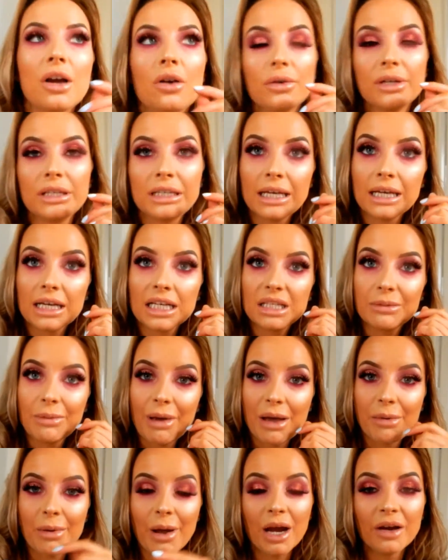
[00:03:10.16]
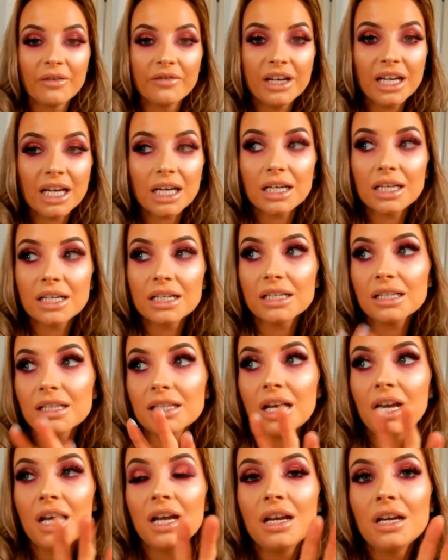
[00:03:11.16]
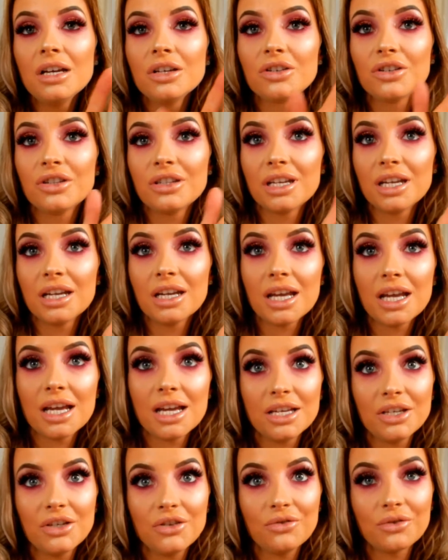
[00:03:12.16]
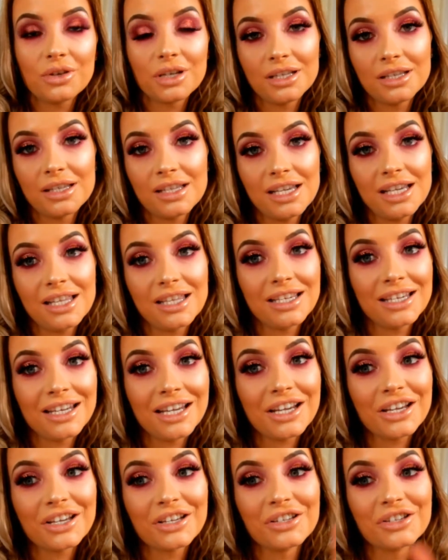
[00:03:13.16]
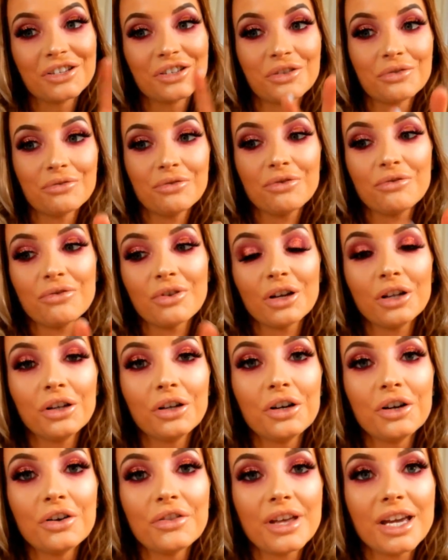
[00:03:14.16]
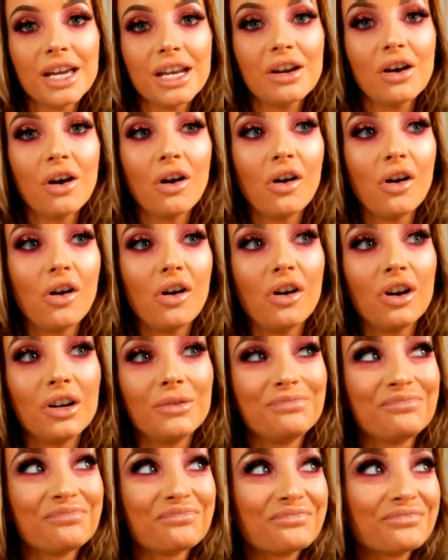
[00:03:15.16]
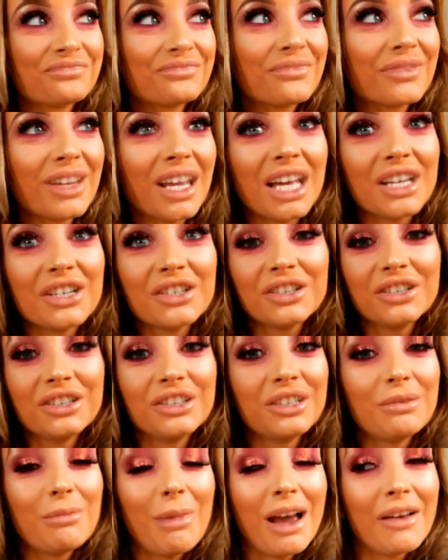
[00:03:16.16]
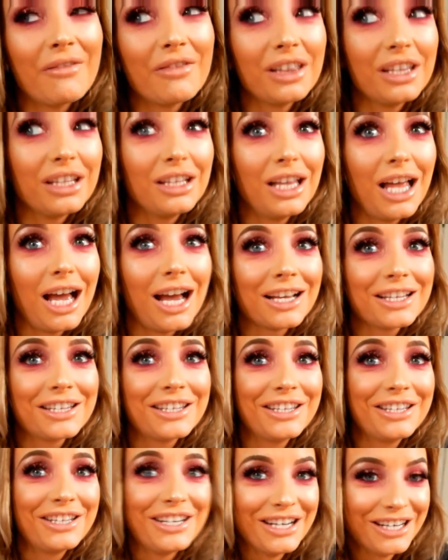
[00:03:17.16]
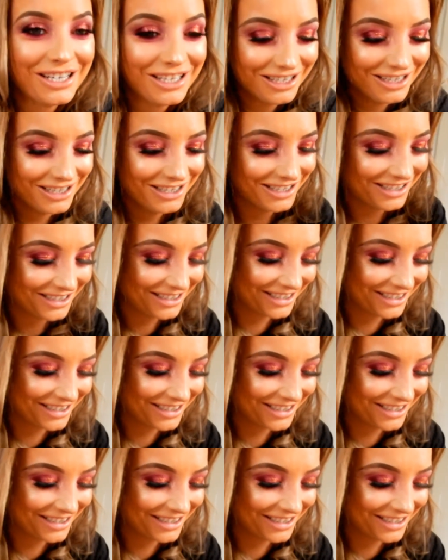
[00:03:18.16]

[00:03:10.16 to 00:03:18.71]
I always take a spare pair of knickers just in case you can see the knickers through the clothing, or I don't know, you might have a little accident.